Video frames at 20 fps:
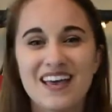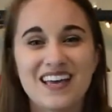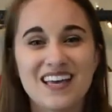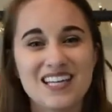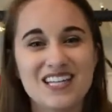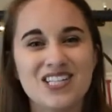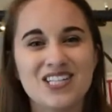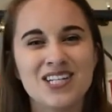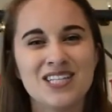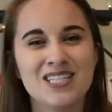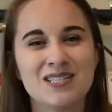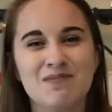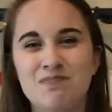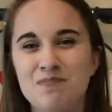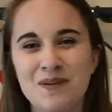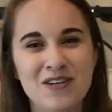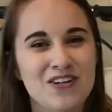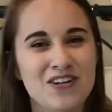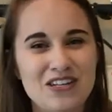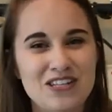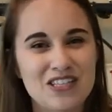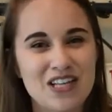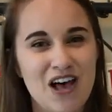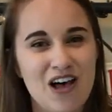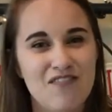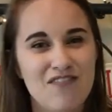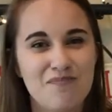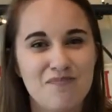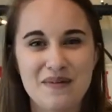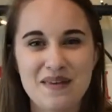is just be
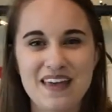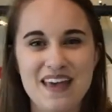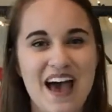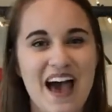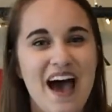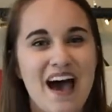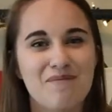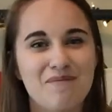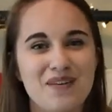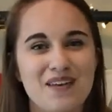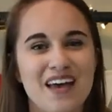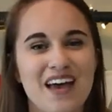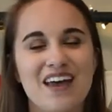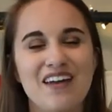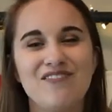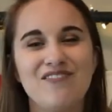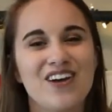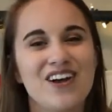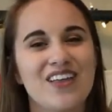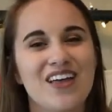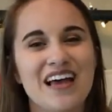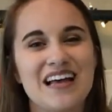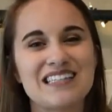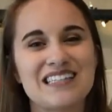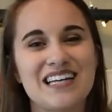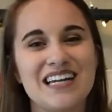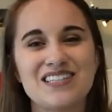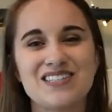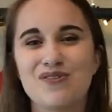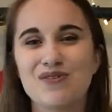yourself, be happy, and realize
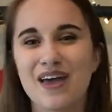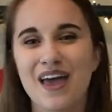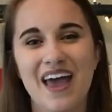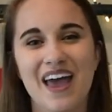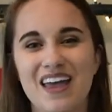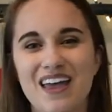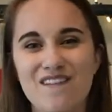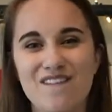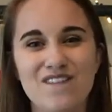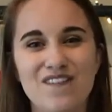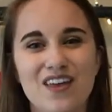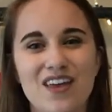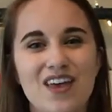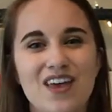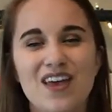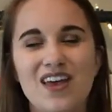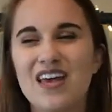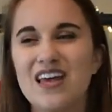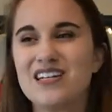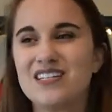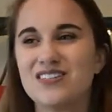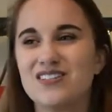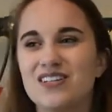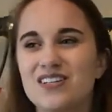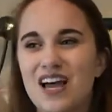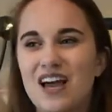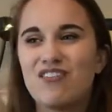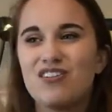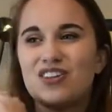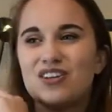that it's okay if it doesn't
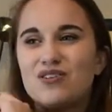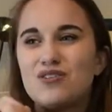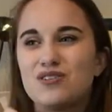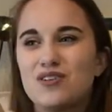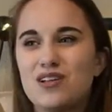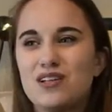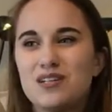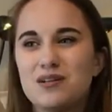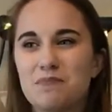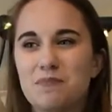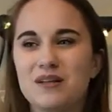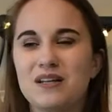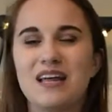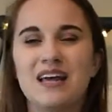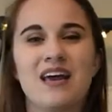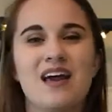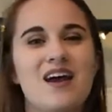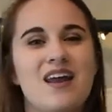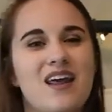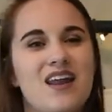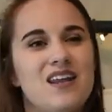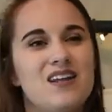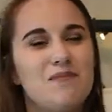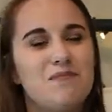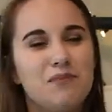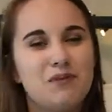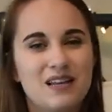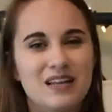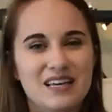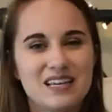look everything goes into plan and
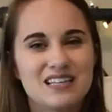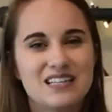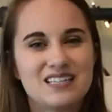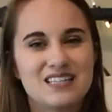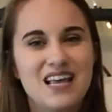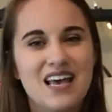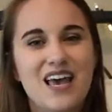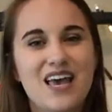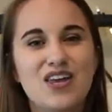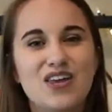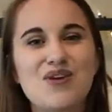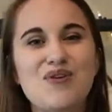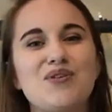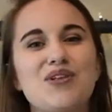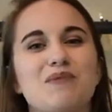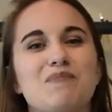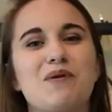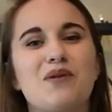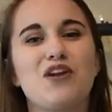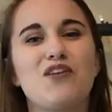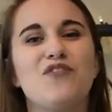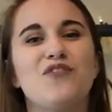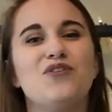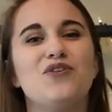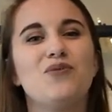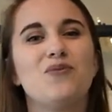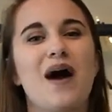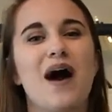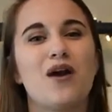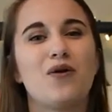into place. You will look beautiful
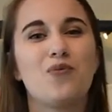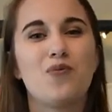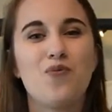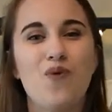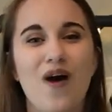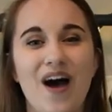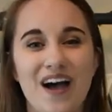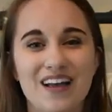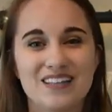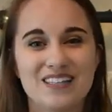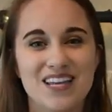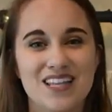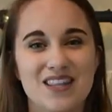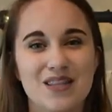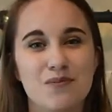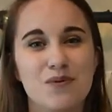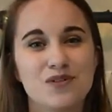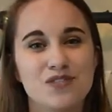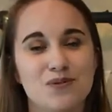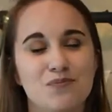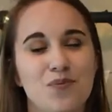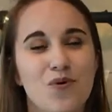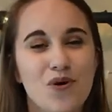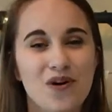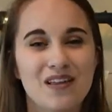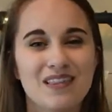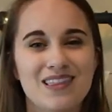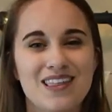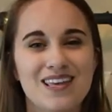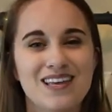no matter what. And the most
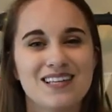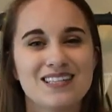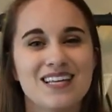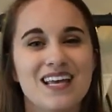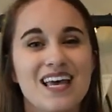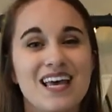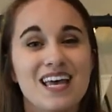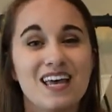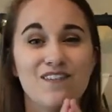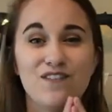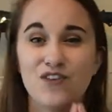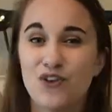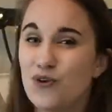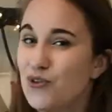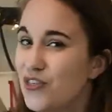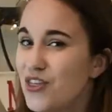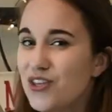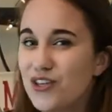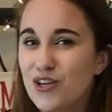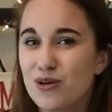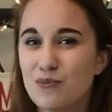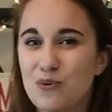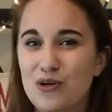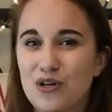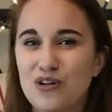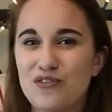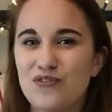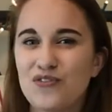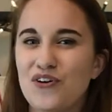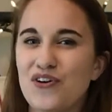important thing is if you think you're
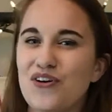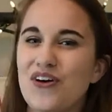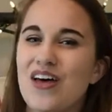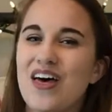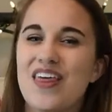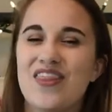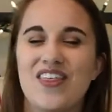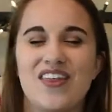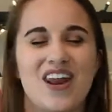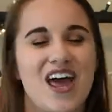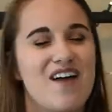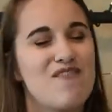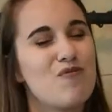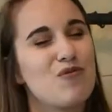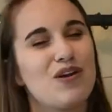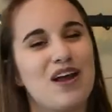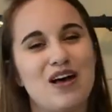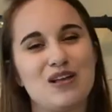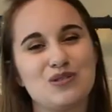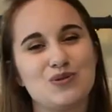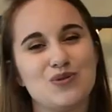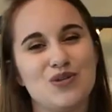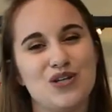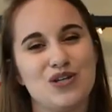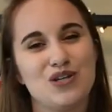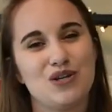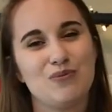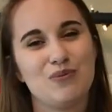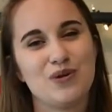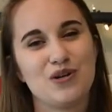beautiful, then everyone else will
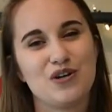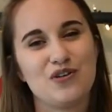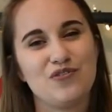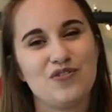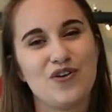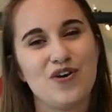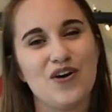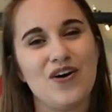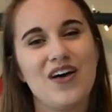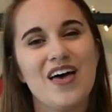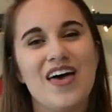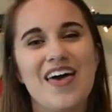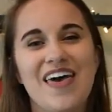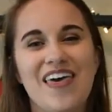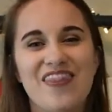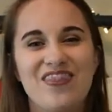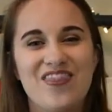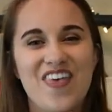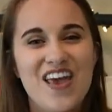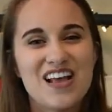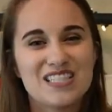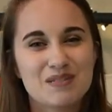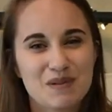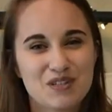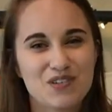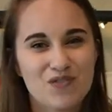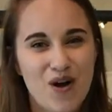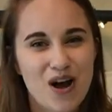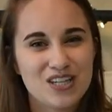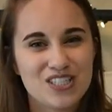think you're beautiful. Thanks so
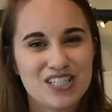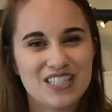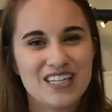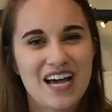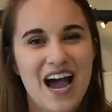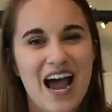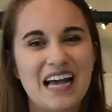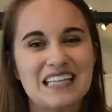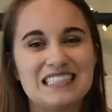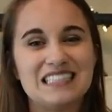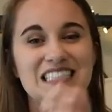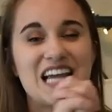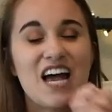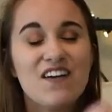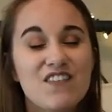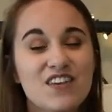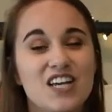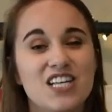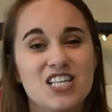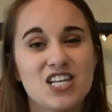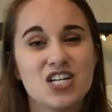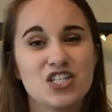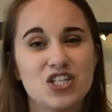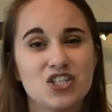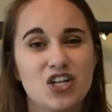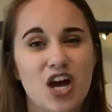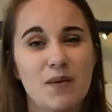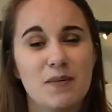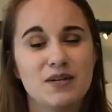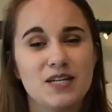much for watching, guys. Definitely consider
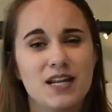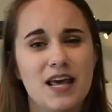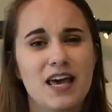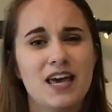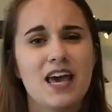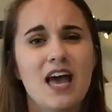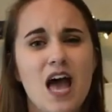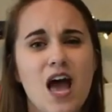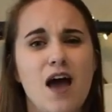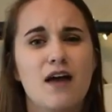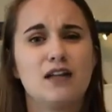subscribing today.